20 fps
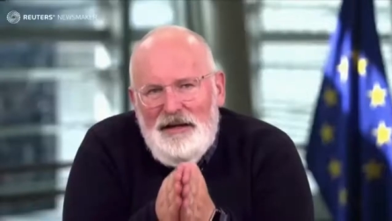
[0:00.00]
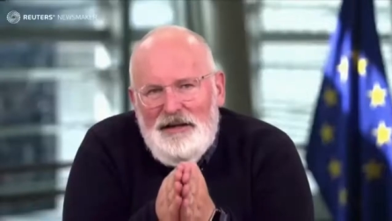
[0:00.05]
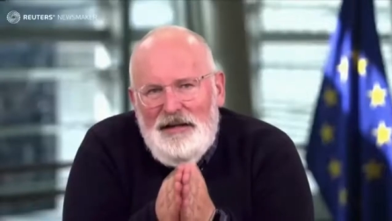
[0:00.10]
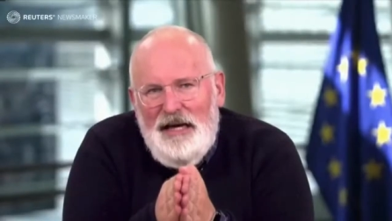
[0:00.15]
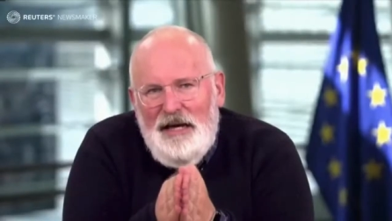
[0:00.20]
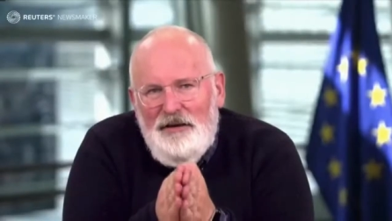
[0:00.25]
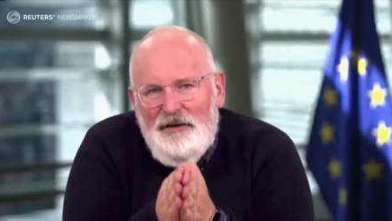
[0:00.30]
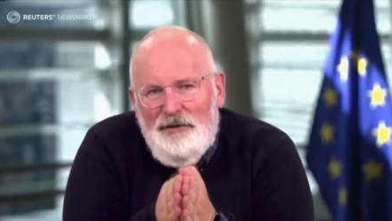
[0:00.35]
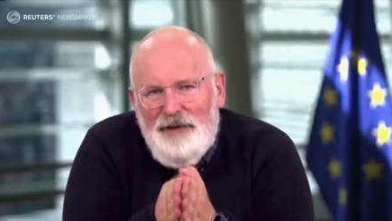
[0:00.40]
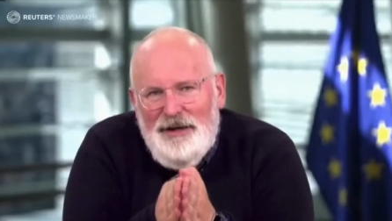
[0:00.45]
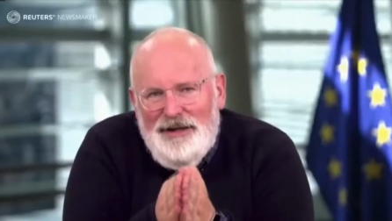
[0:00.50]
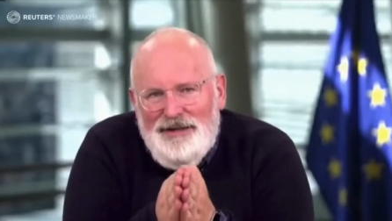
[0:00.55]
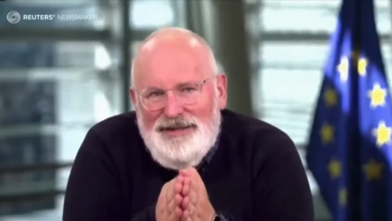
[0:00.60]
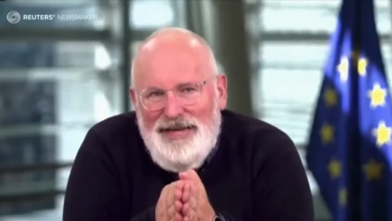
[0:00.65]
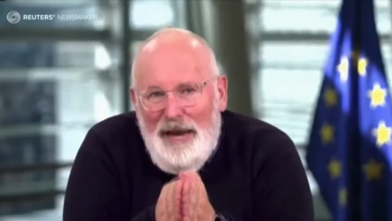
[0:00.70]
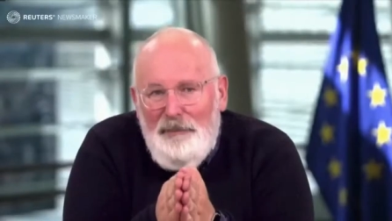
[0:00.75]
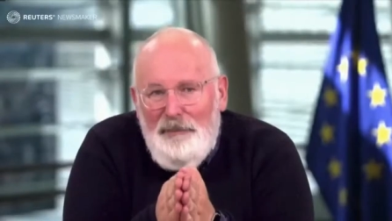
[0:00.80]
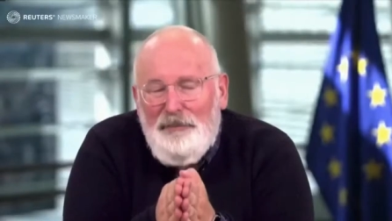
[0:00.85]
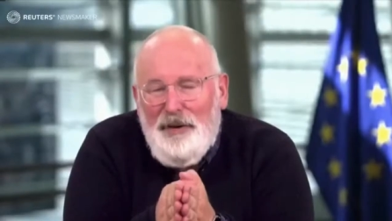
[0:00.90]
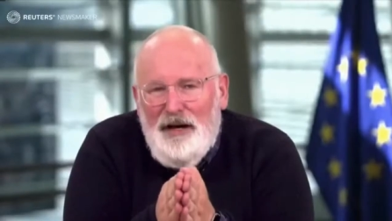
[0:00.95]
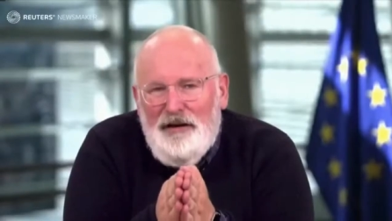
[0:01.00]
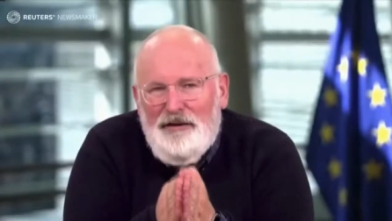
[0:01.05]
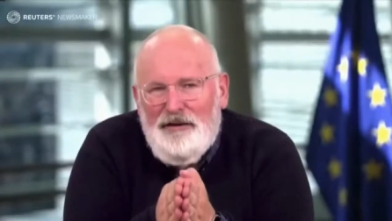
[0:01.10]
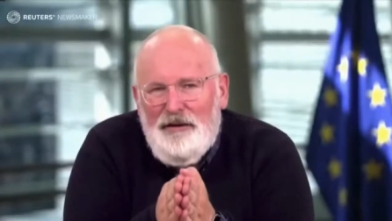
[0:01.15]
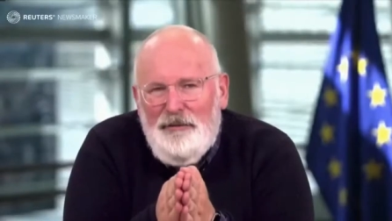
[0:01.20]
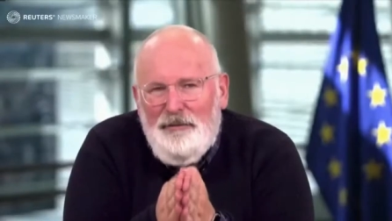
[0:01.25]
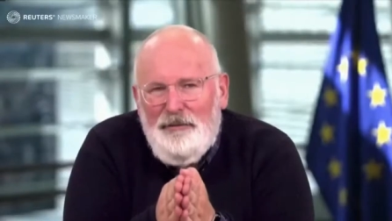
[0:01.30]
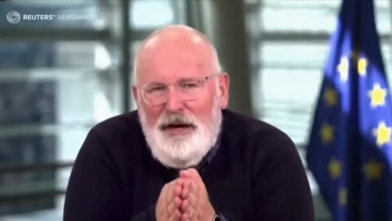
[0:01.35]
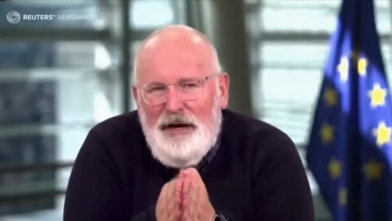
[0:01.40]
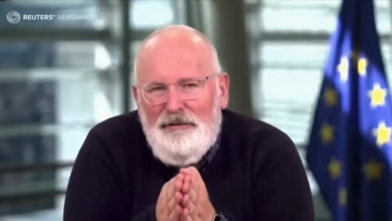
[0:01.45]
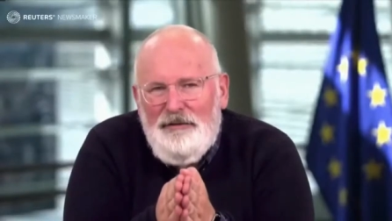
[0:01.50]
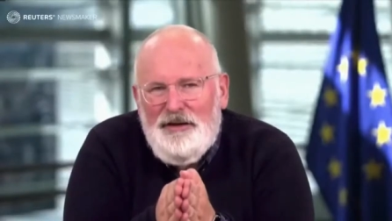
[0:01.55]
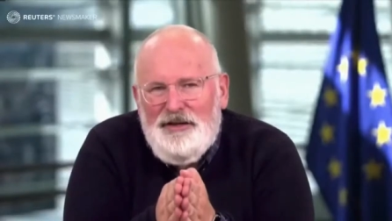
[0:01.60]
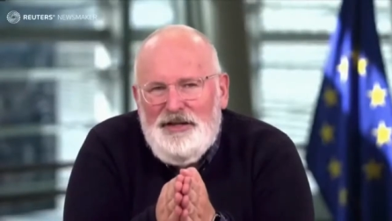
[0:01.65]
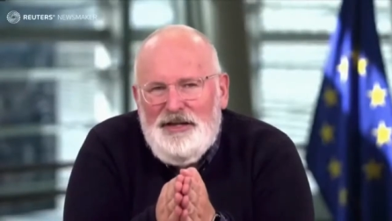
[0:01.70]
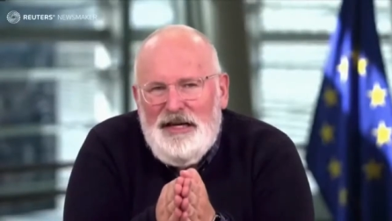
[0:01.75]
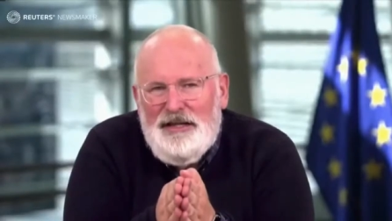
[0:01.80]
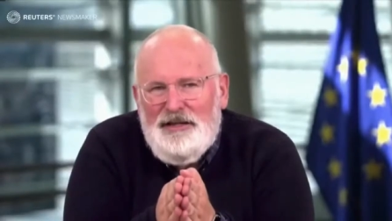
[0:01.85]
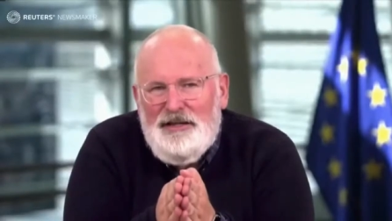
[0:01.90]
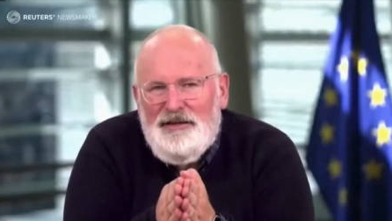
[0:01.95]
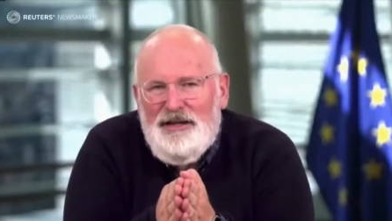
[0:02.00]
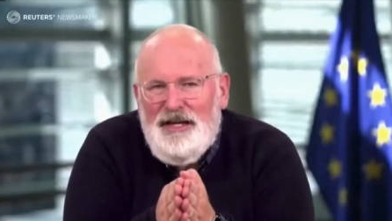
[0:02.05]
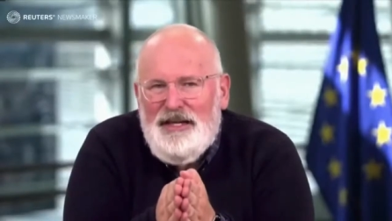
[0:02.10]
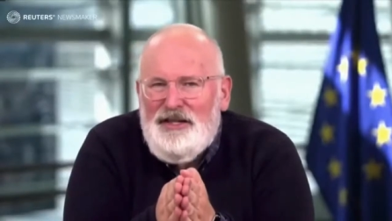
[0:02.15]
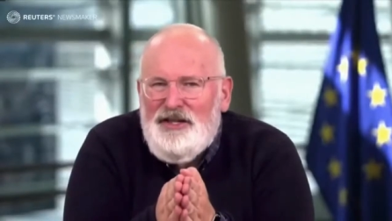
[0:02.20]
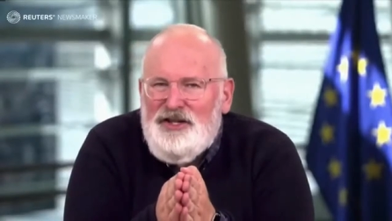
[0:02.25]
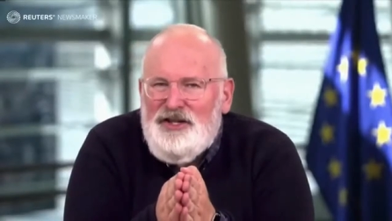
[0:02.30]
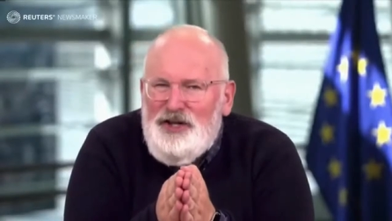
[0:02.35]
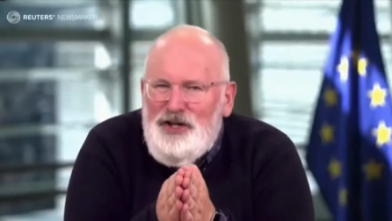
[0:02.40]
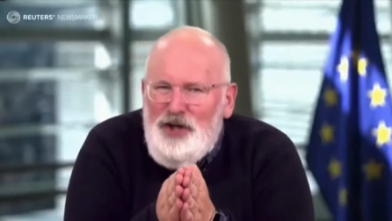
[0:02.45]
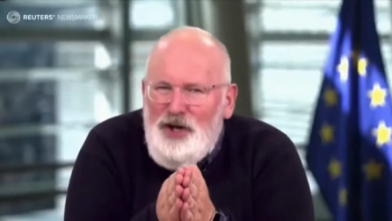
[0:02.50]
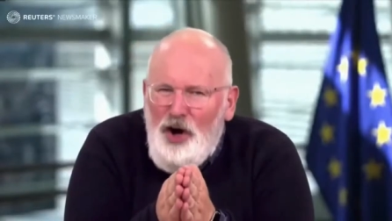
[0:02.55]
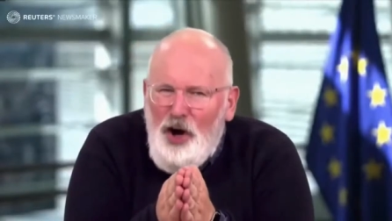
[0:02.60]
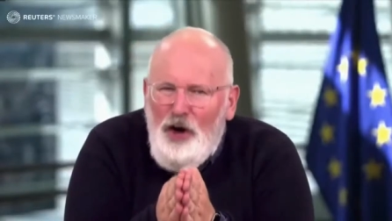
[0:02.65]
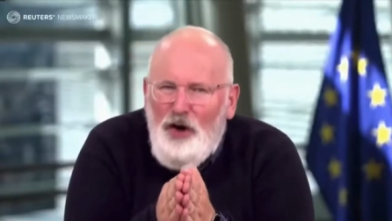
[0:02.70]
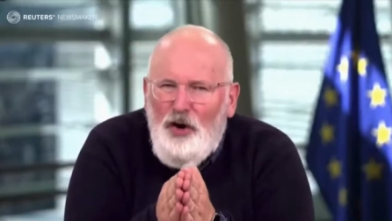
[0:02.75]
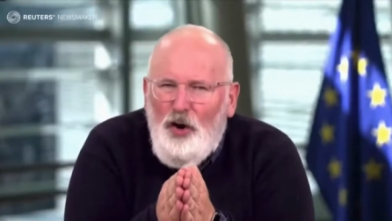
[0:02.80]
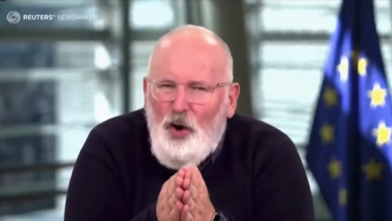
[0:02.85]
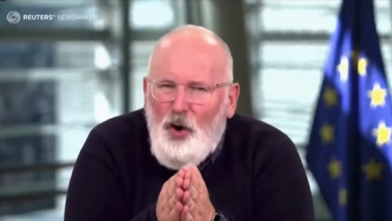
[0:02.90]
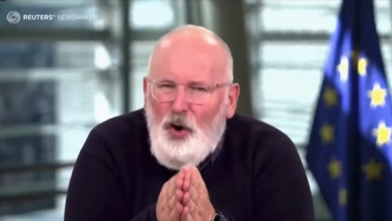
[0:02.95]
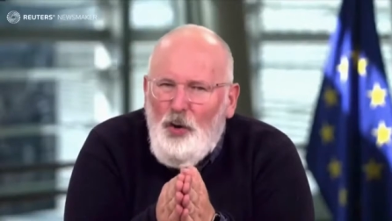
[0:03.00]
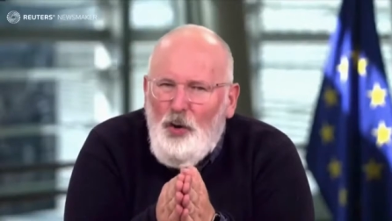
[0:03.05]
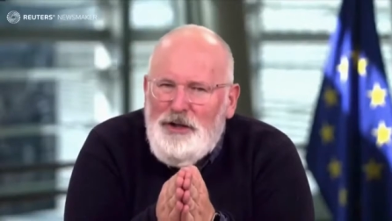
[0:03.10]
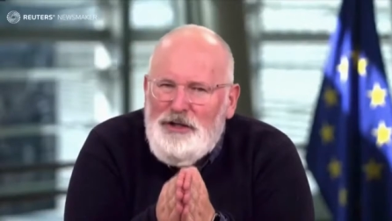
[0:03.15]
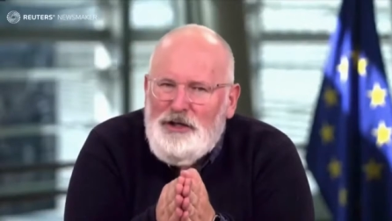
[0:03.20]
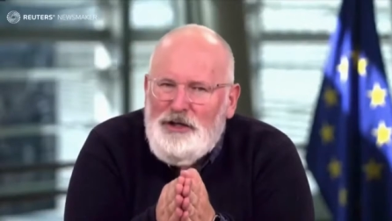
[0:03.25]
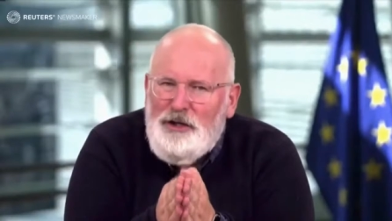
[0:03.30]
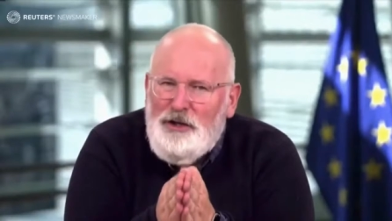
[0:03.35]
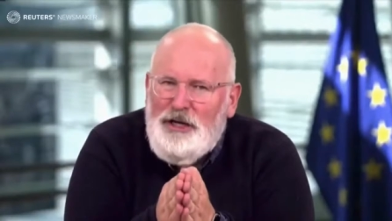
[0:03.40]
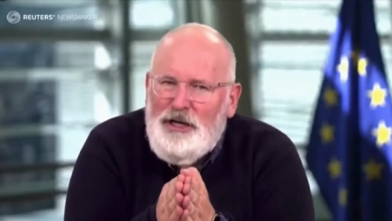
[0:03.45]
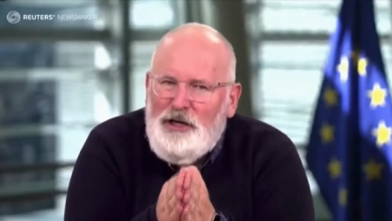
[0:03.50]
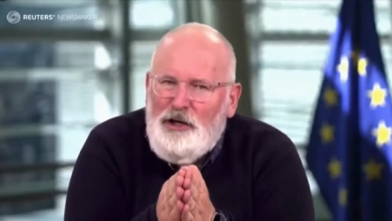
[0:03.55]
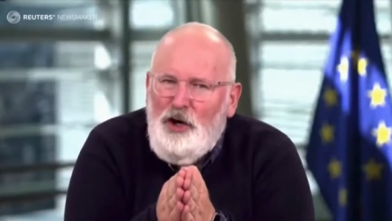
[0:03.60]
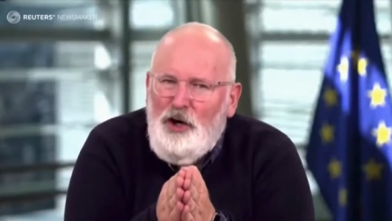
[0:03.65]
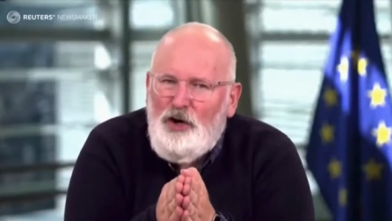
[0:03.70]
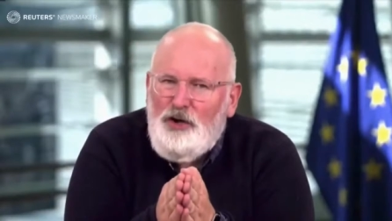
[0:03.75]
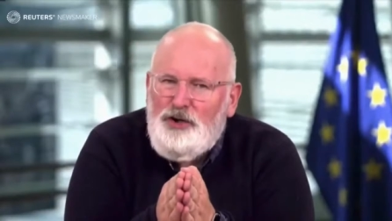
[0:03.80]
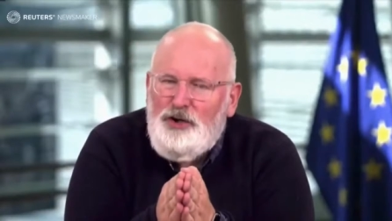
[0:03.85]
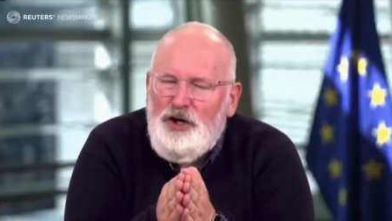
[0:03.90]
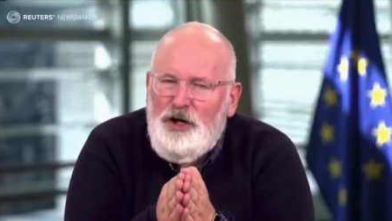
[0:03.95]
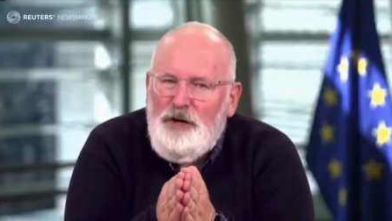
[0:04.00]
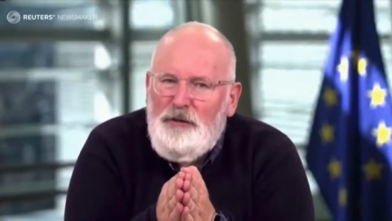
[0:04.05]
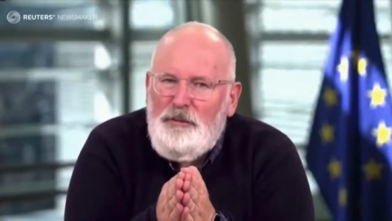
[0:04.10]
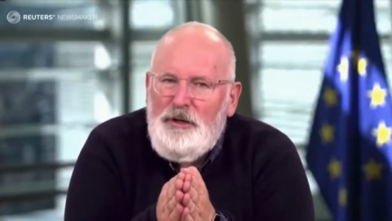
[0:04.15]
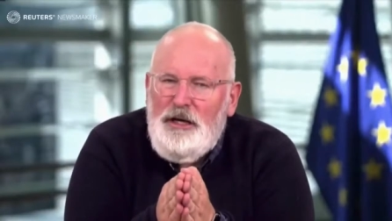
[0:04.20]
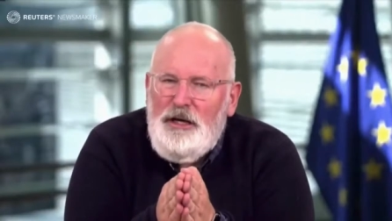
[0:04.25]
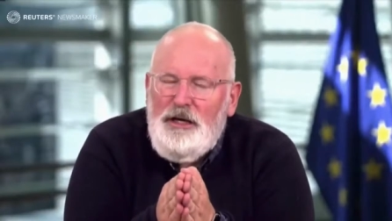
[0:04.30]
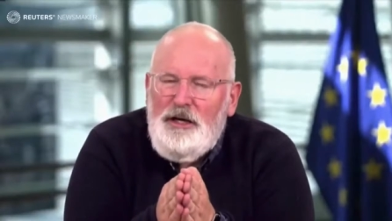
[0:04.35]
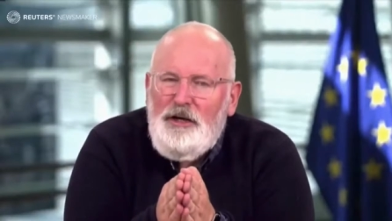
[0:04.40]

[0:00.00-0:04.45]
that part of the private sector that is not always looking long term.